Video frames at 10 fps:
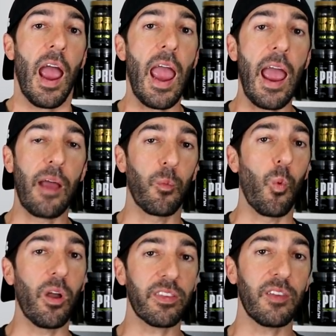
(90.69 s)
And
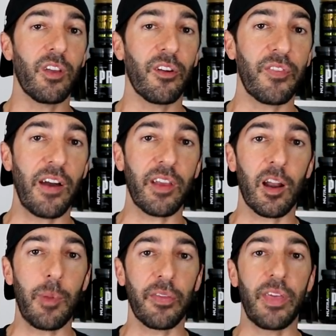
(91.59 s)
once EVL found out
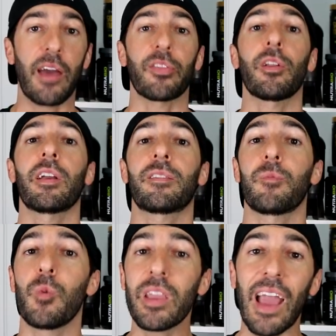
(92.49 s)
about that, they're like,
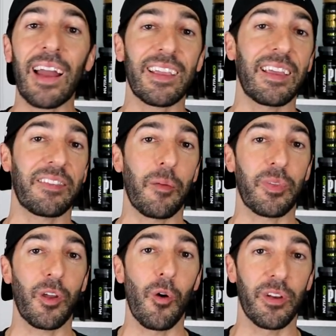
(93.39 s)
we gotta get
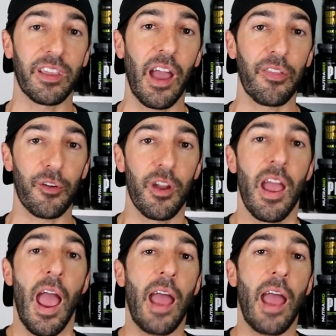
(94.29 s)
something going together.